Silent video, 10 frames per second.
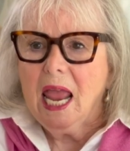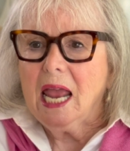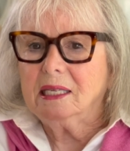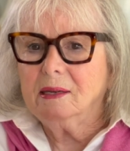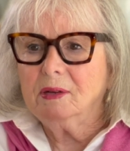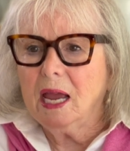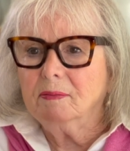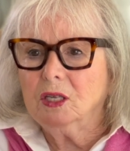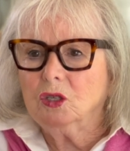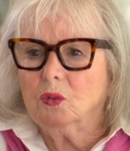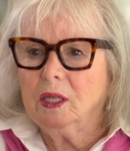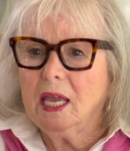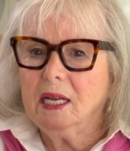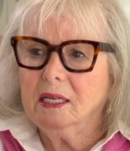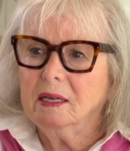and sometimes it's
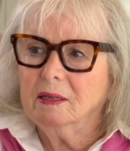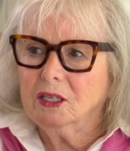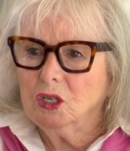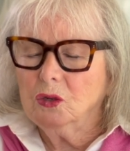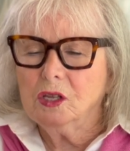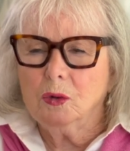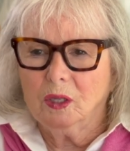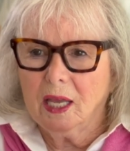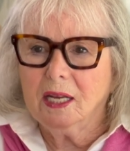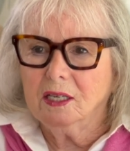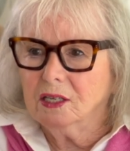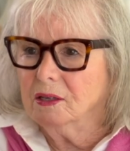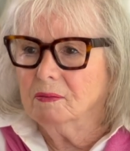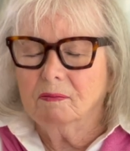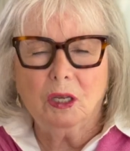related, it's usually related
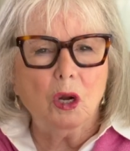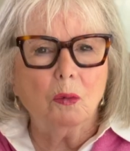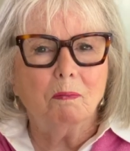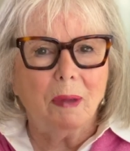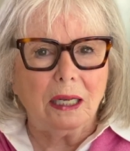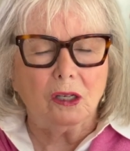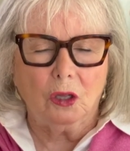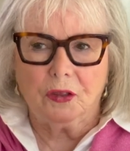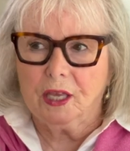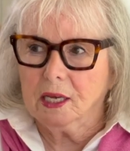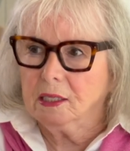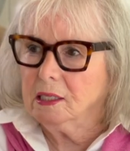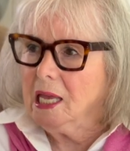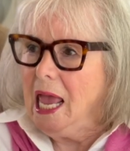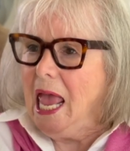to, you know, medical
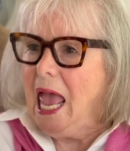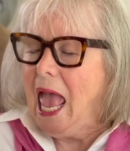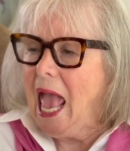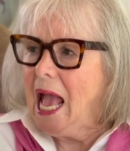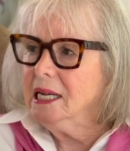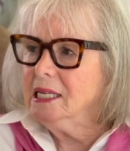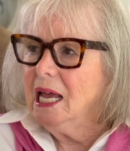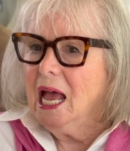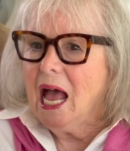things. And